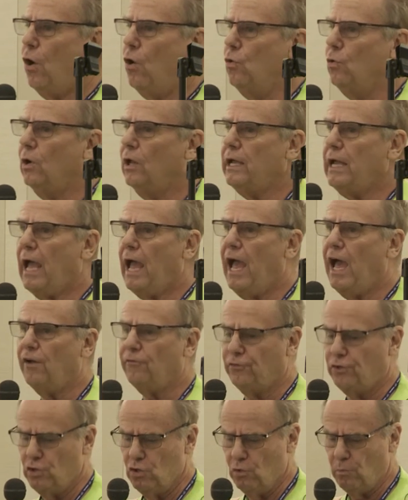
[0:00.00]
only
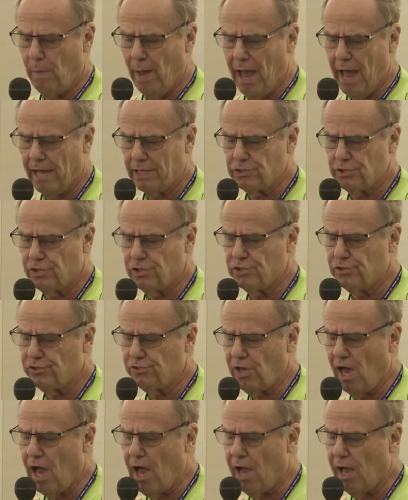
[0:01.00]
after you pass the
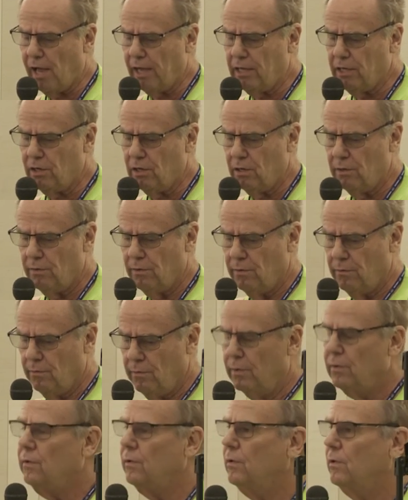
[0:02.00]
sign,
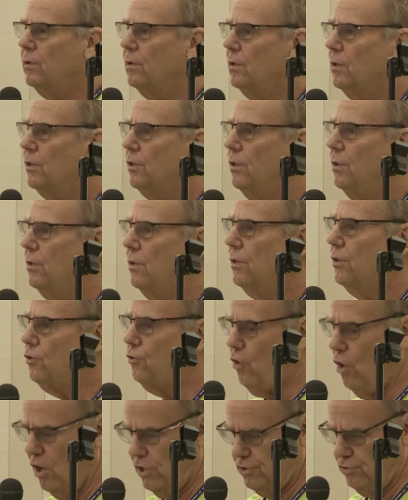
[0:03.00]
the
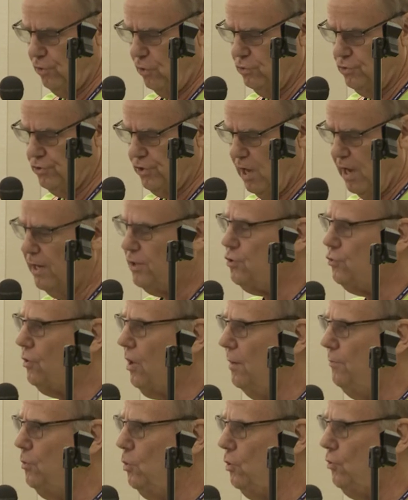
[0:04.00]
crossroad sign. You
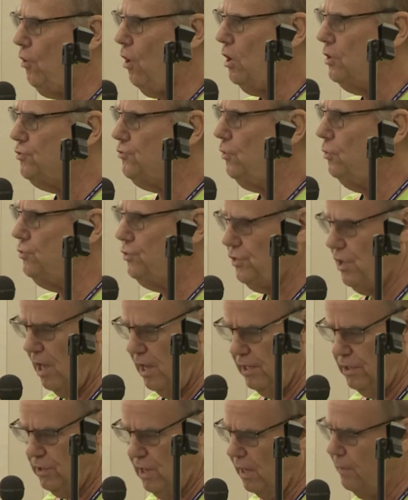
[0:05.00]
come to a crossroad
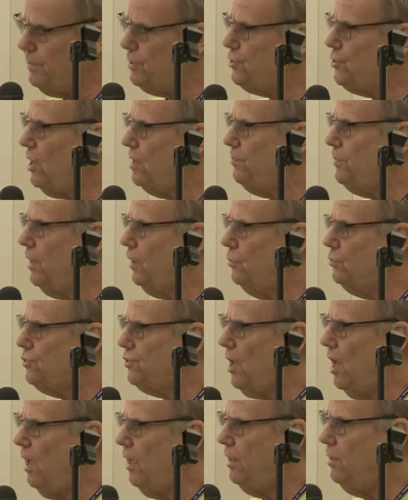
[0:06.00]
sign, diamond-shaped yellow
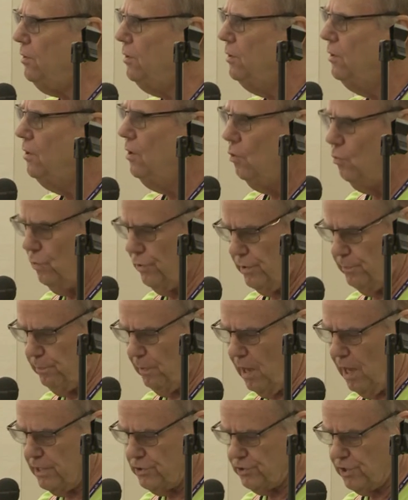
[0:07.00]
sign with a
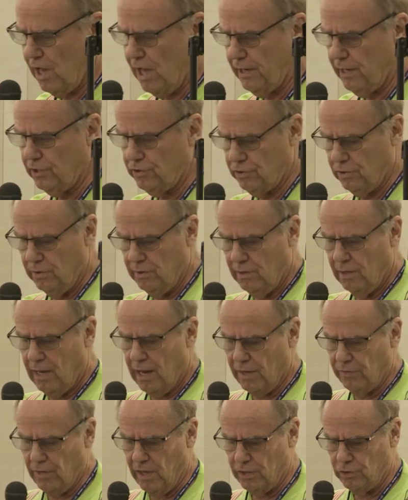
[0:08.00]
plus on it,
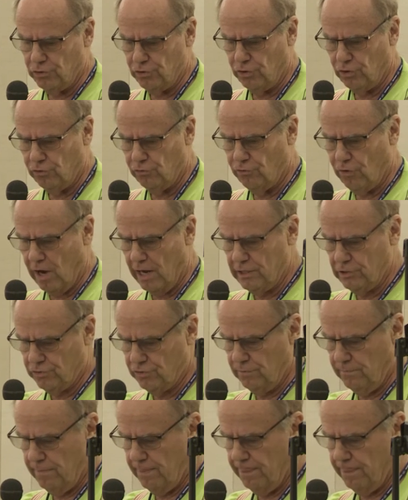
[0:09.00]
and then turn right.